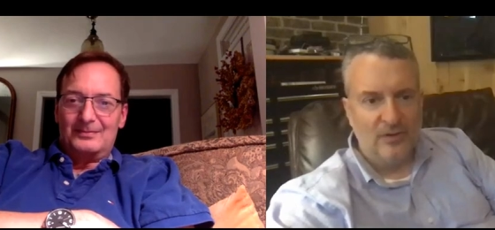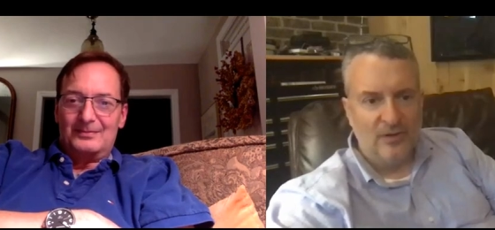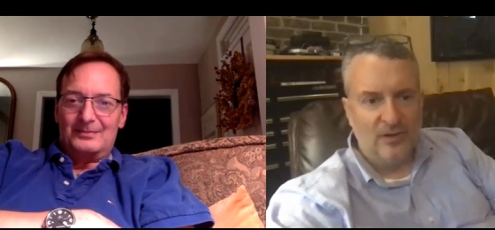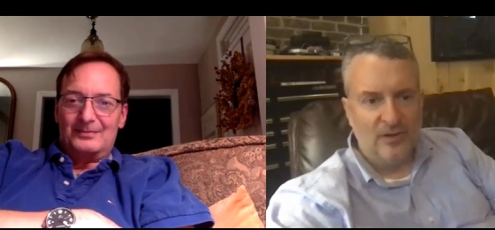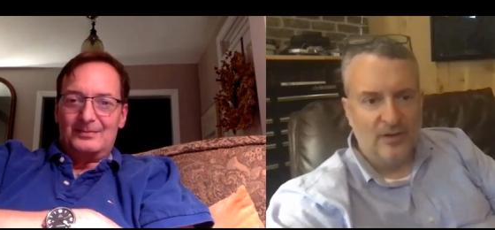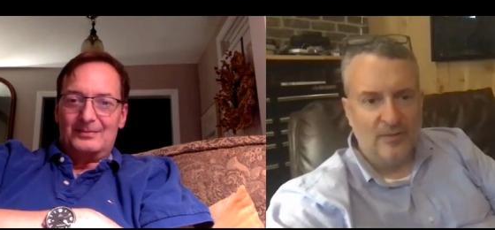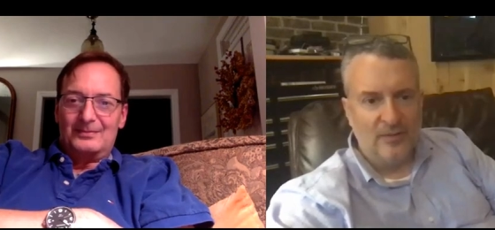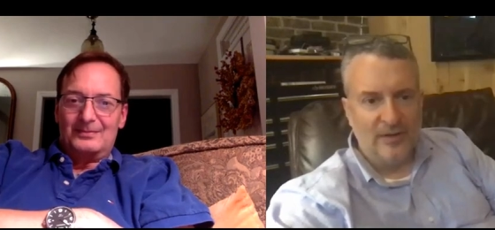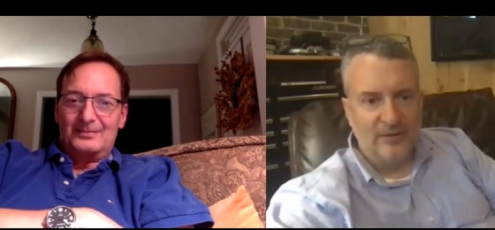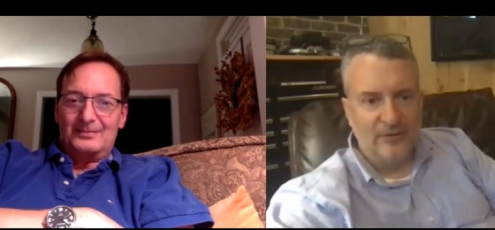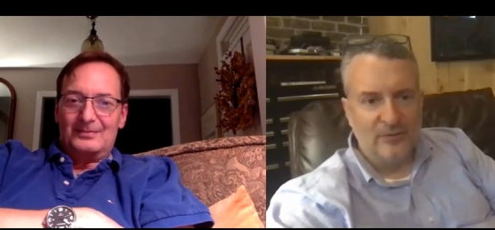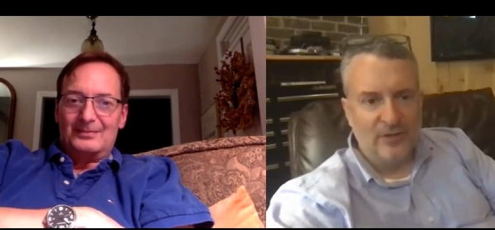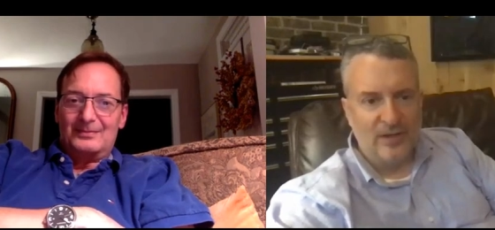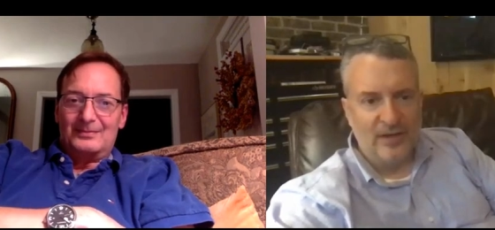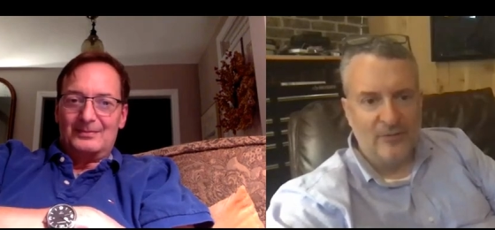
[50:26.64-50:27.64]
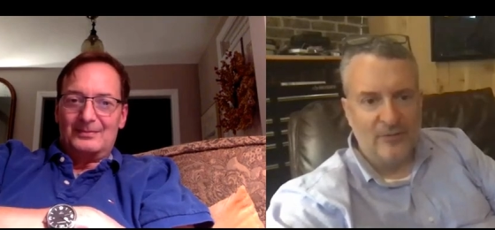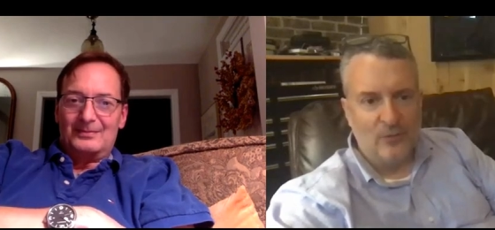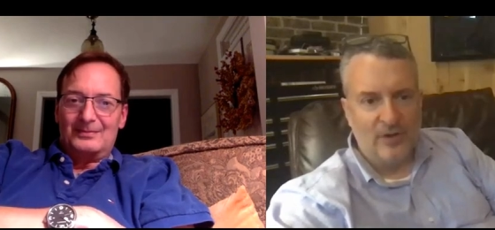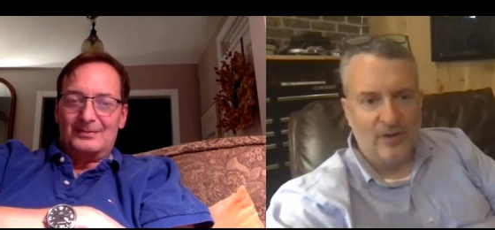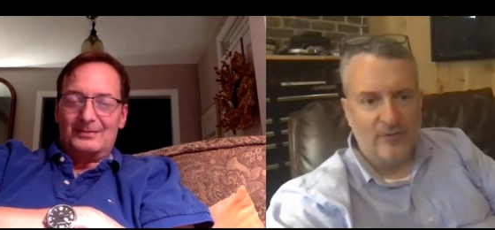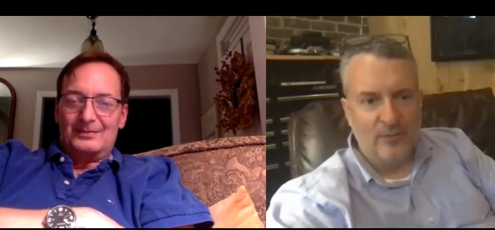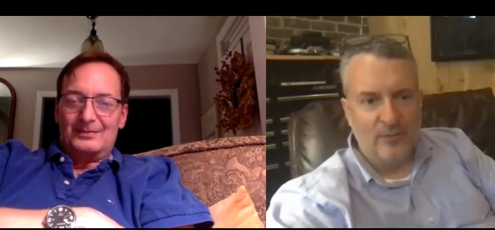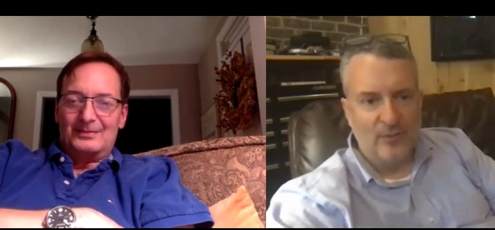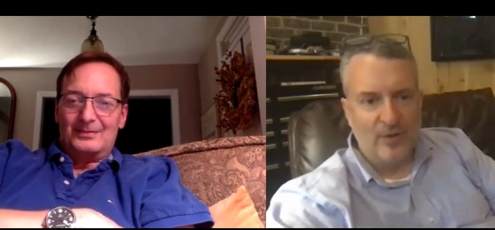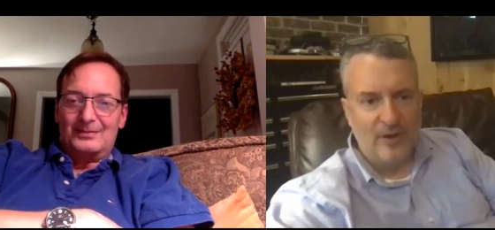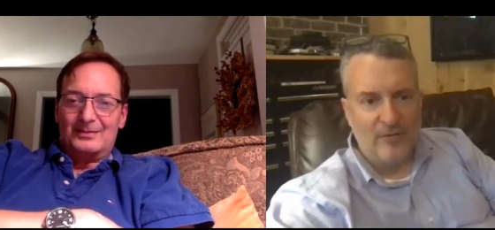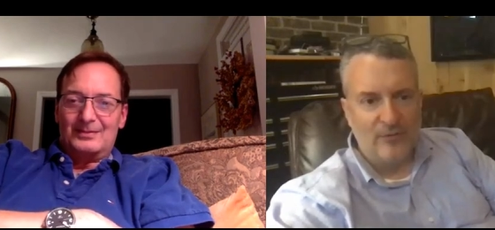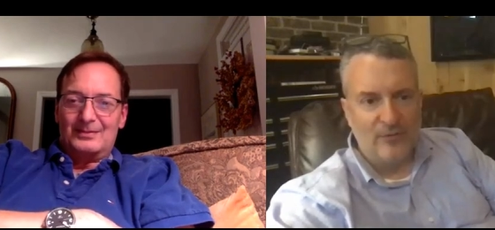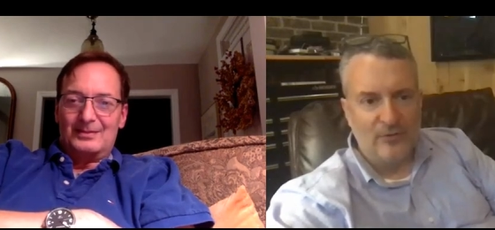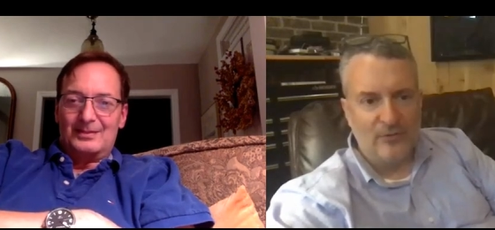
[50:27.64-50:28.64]
Speaker 1: Um, I just gave one of them a
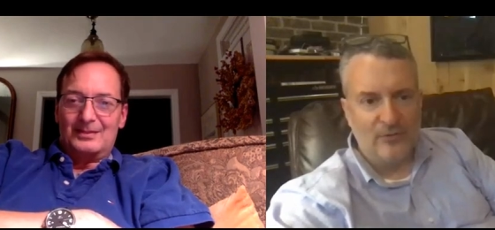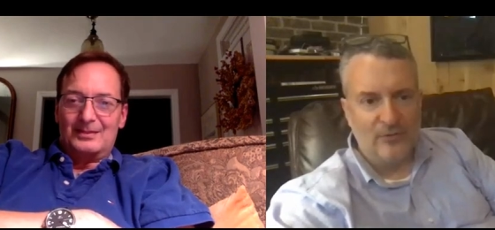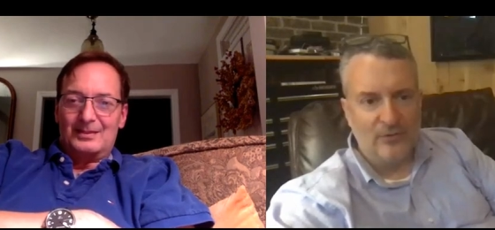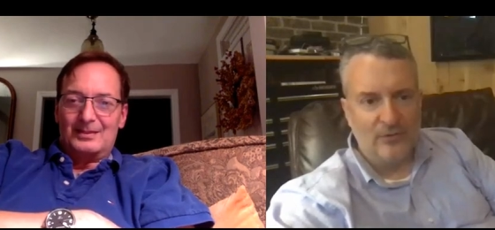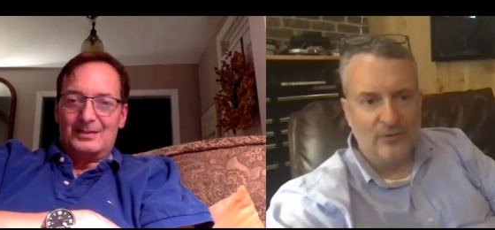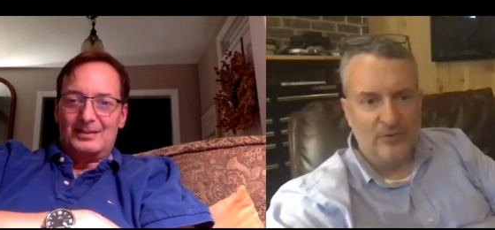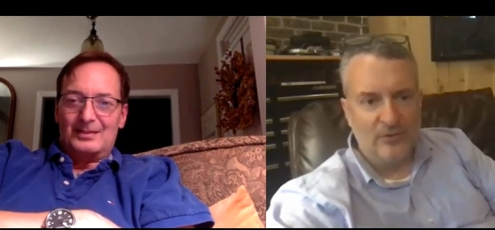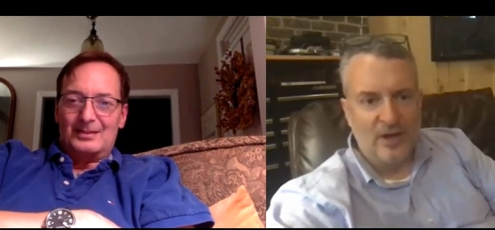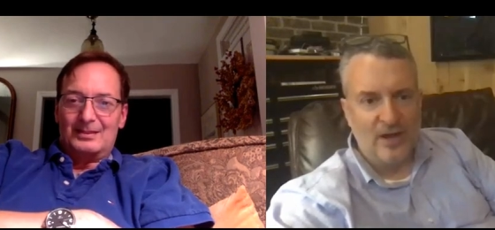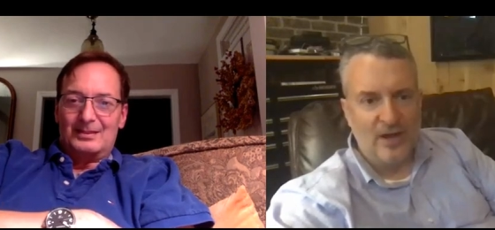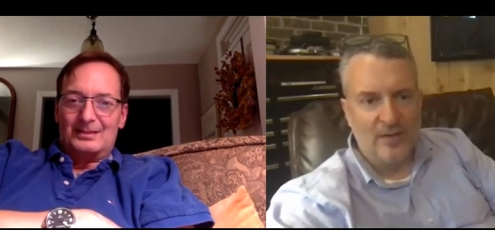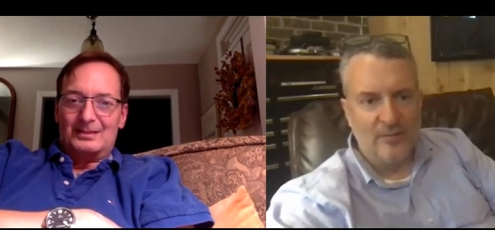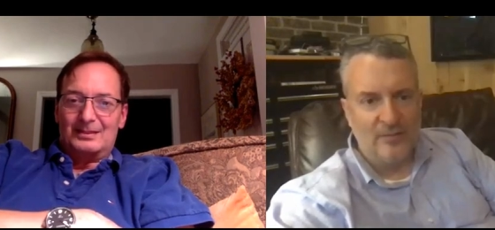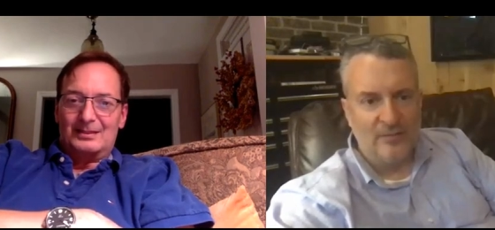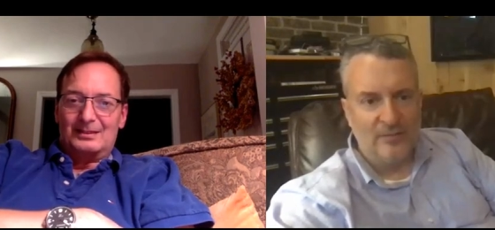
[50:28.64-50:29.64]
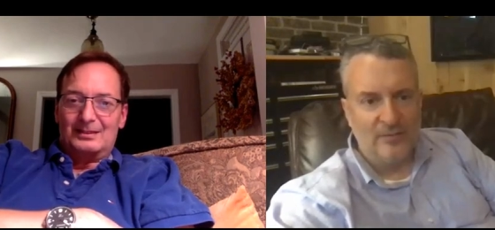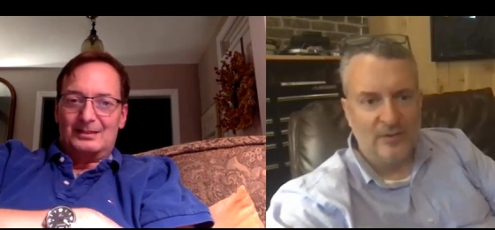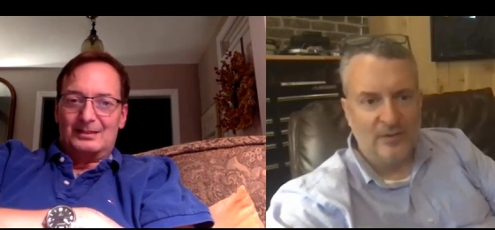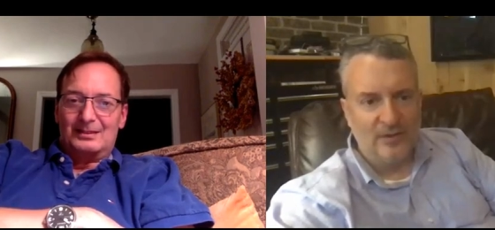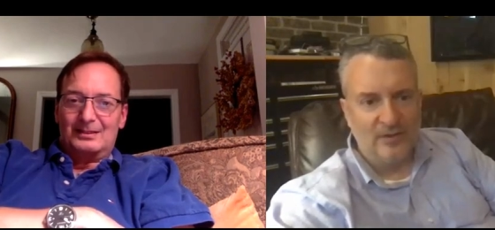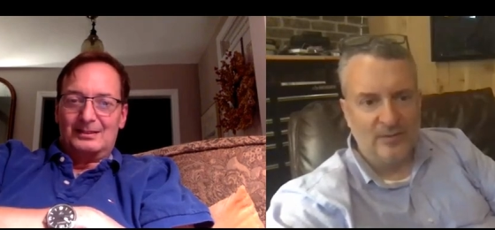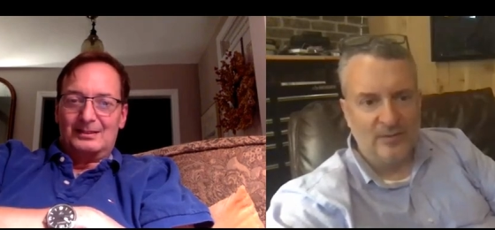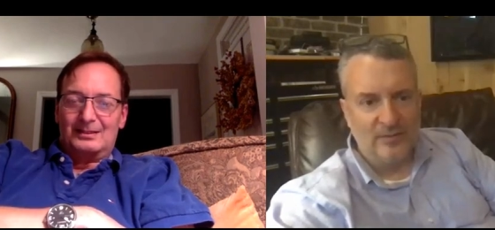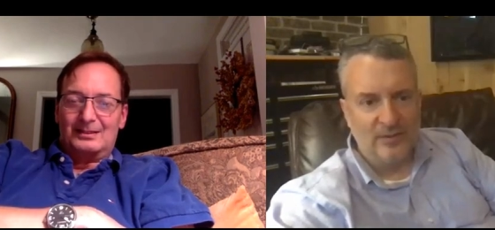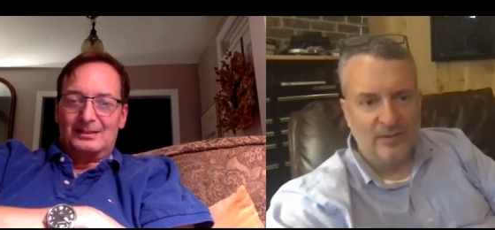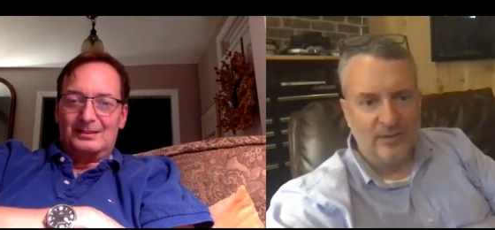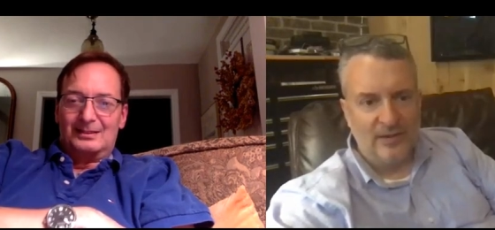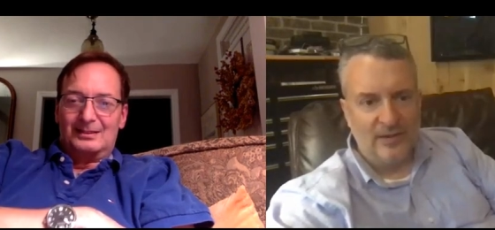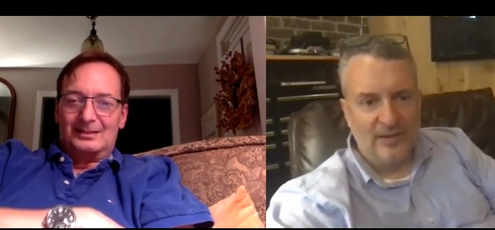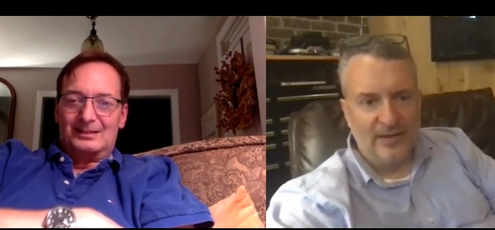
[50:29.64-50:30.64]
reference for a job. Um,
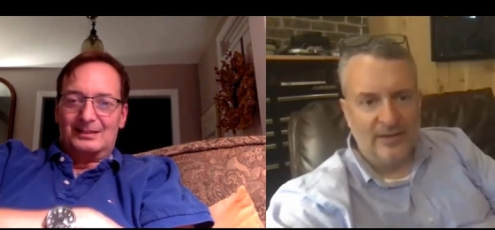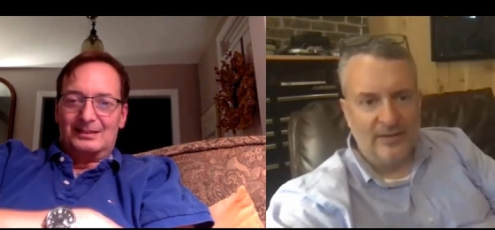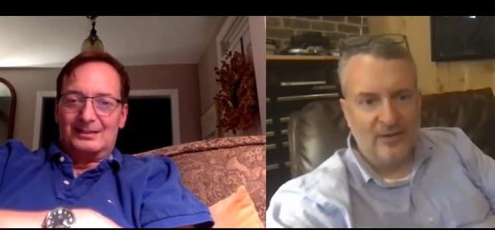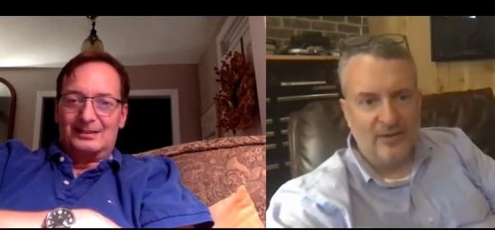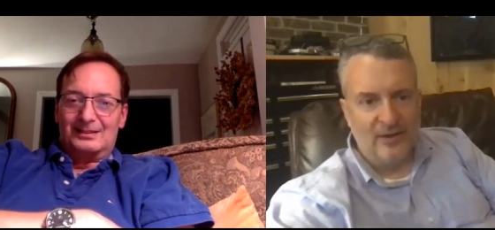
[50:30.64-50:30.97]
and you know, I